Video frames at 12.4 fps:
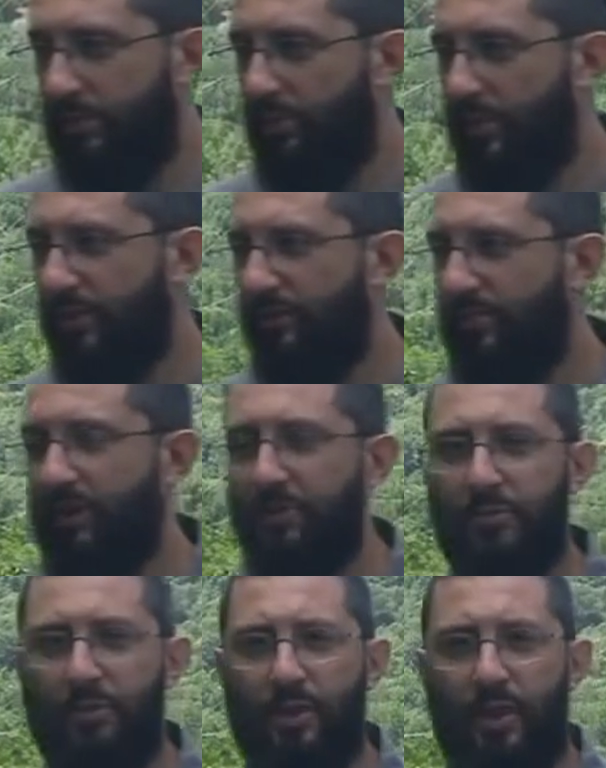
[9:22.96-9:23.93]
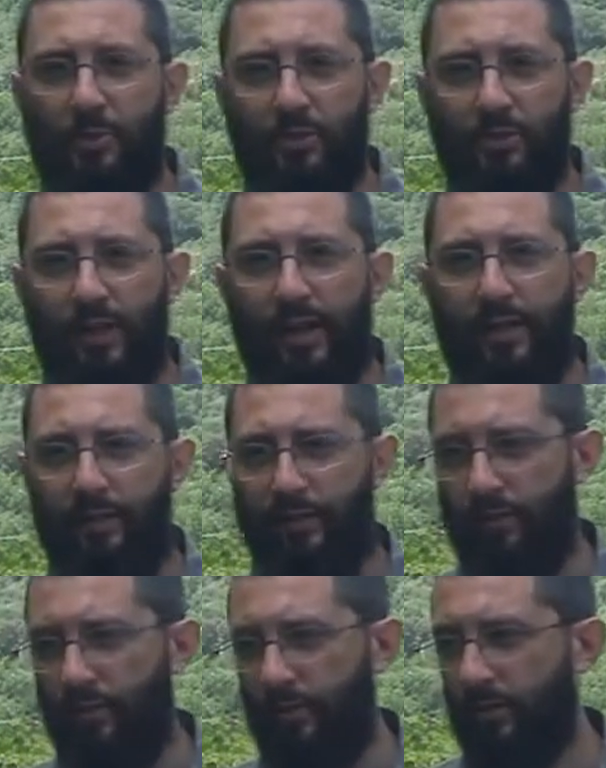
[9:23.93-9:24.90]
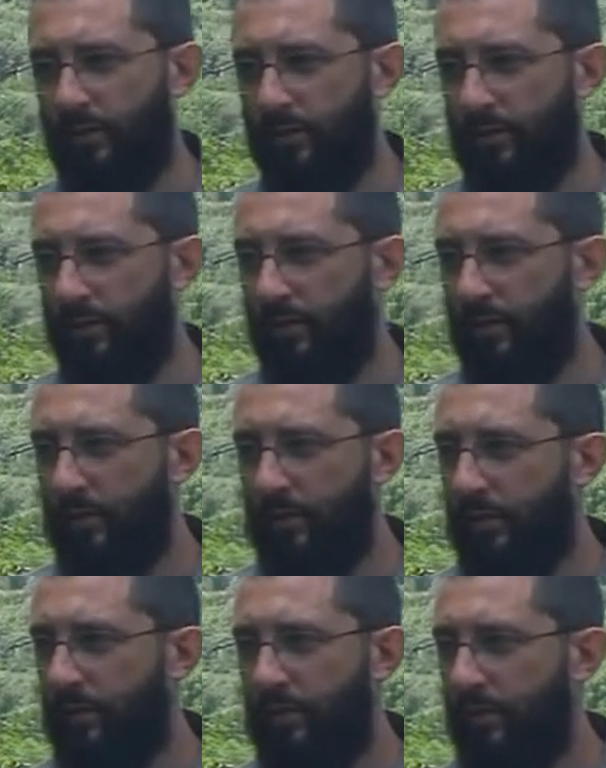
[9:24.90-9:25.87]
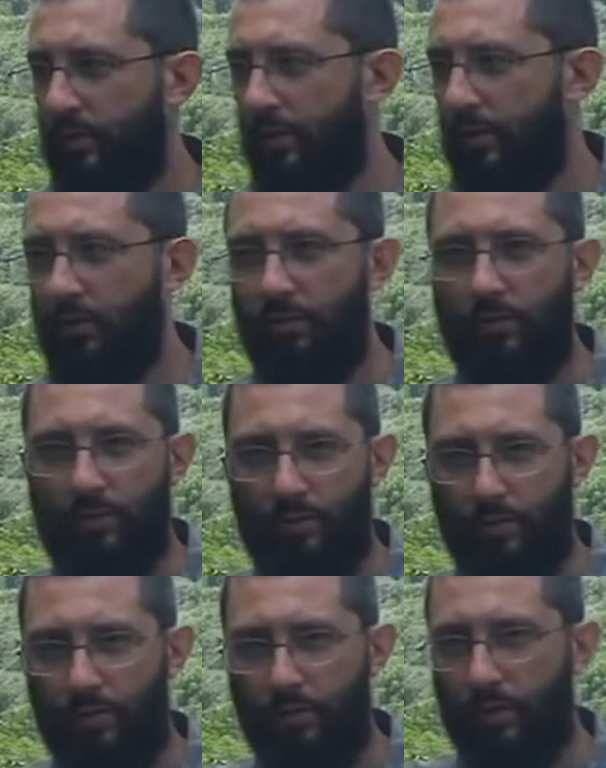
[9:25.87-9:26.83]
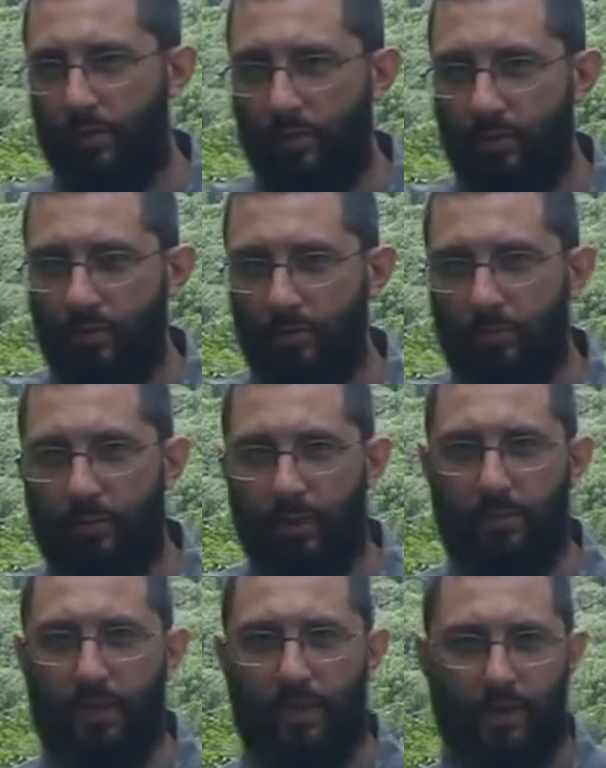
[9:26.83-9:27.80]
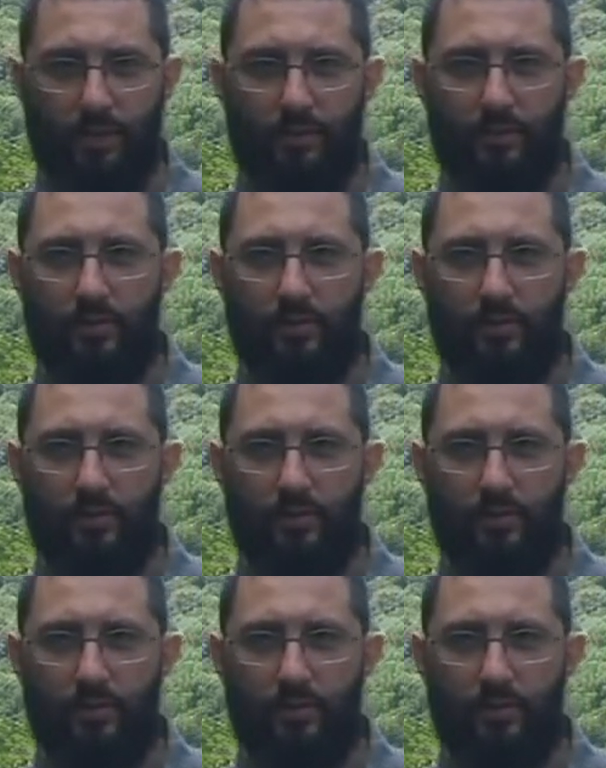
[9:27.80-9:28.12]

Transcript: maybe we could find some common ground. No. Bye-bye.